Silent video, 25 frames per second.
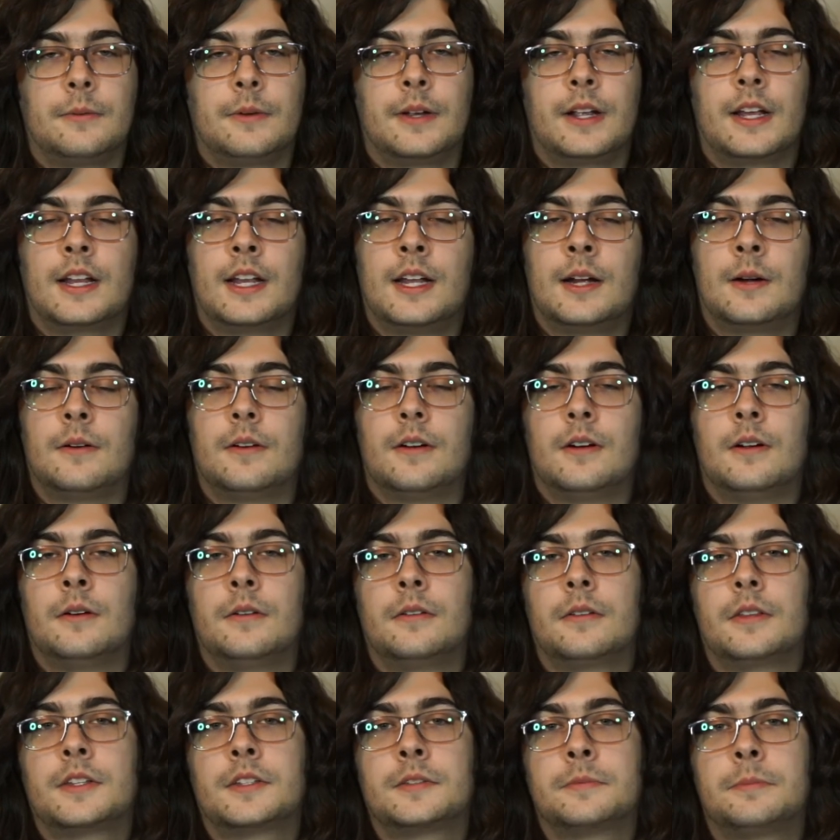get our
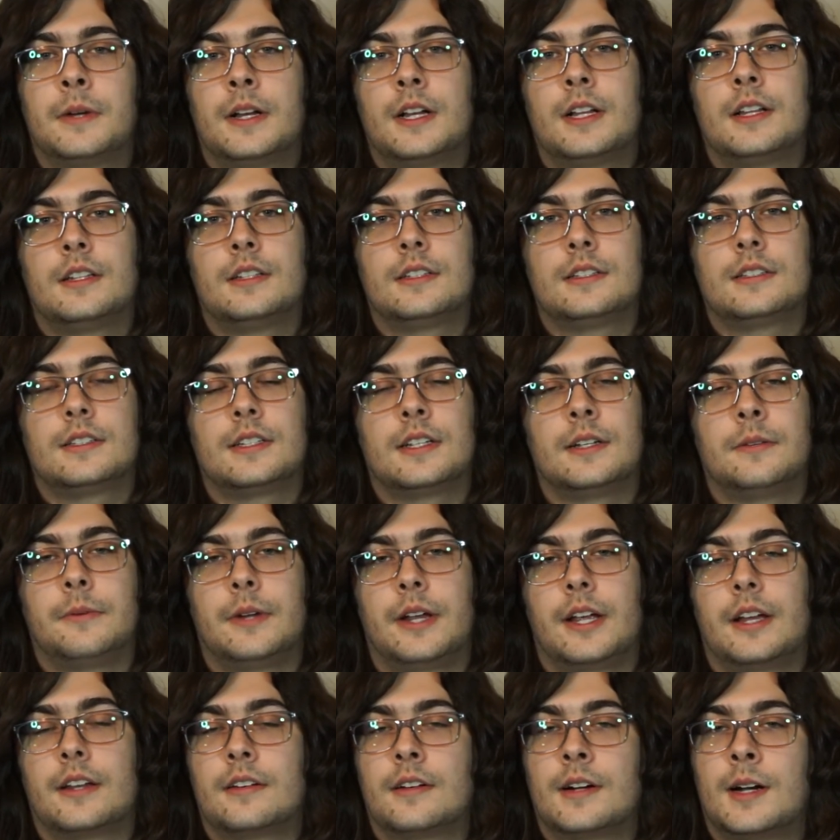Oath spells, and
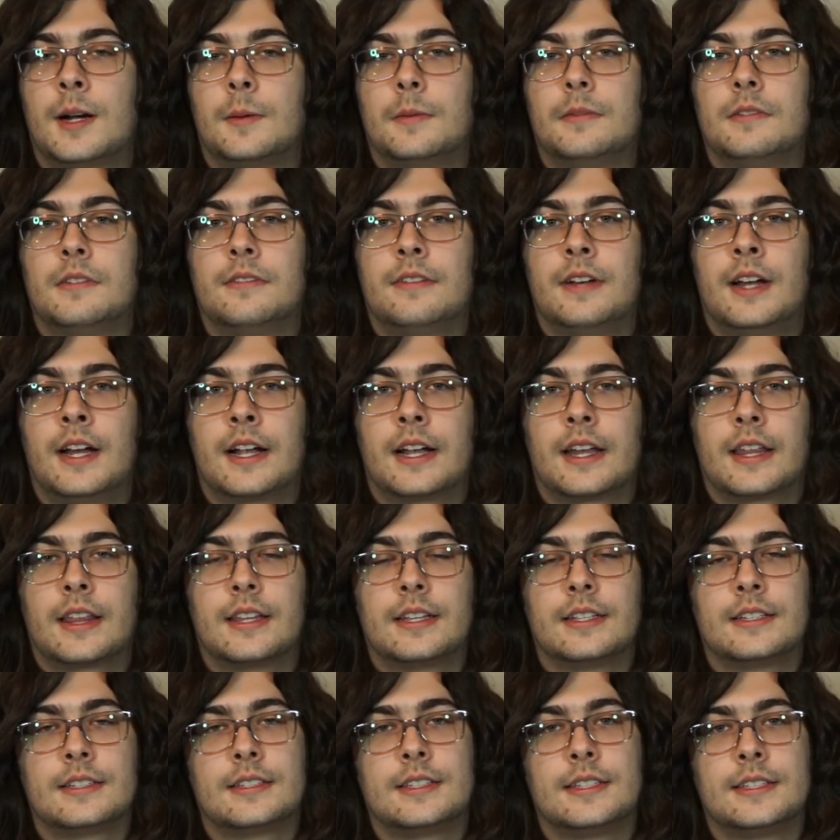we get Armor of
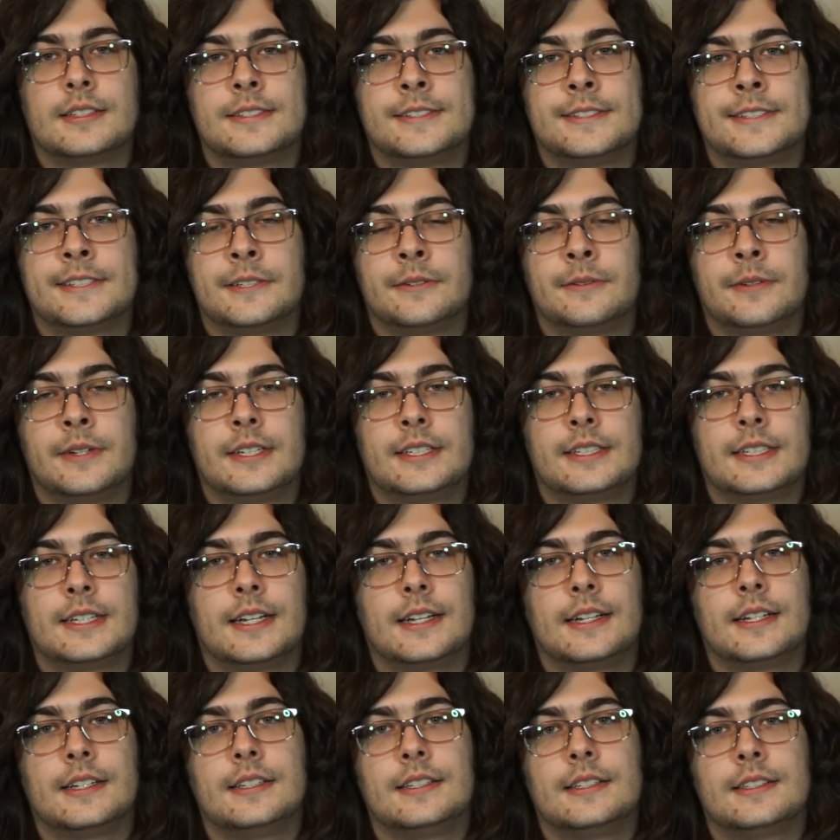Agathis. This is the reason
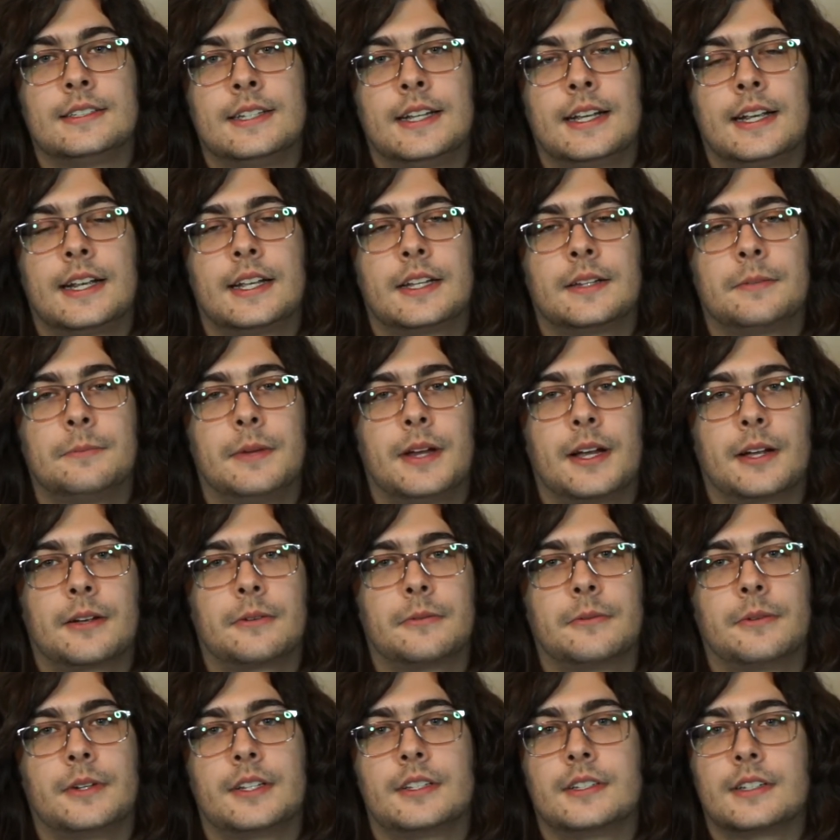I didn't take it back
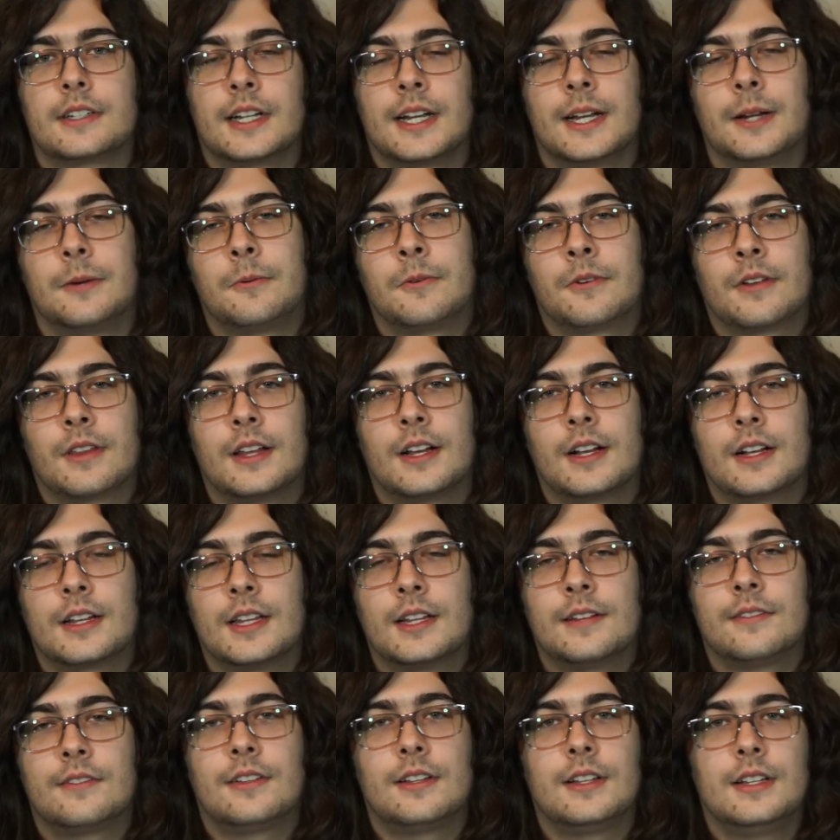when we took a Warlock
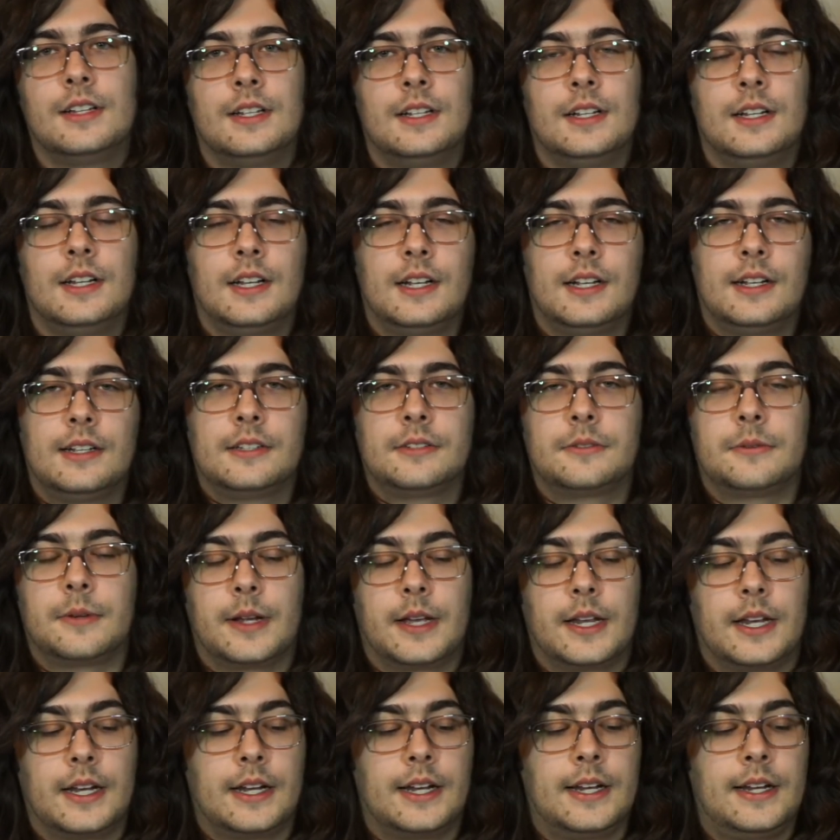level. So we
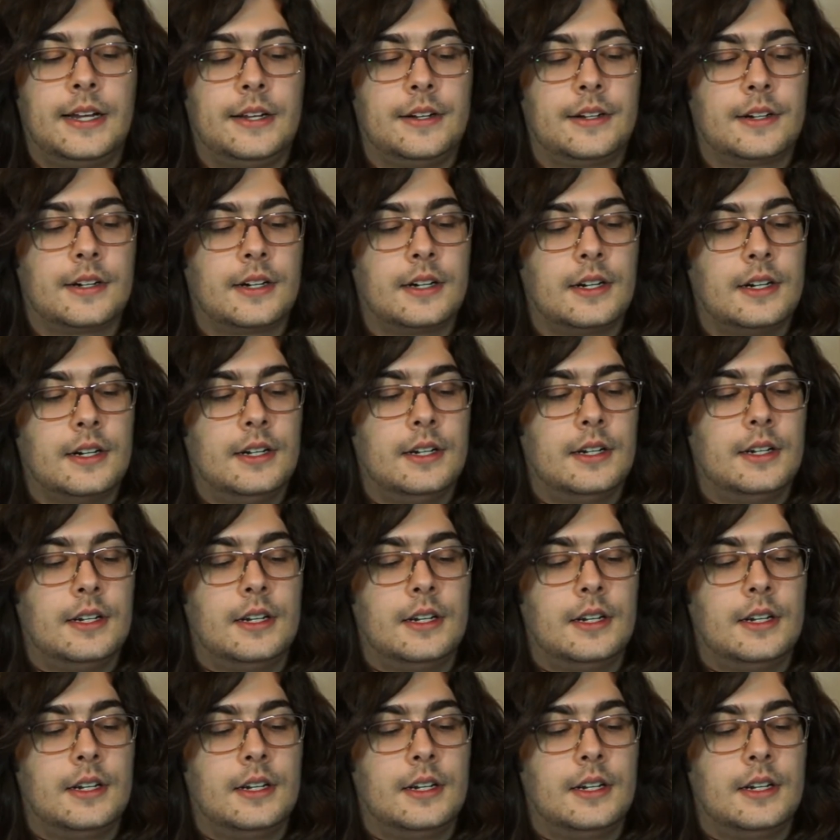get it here.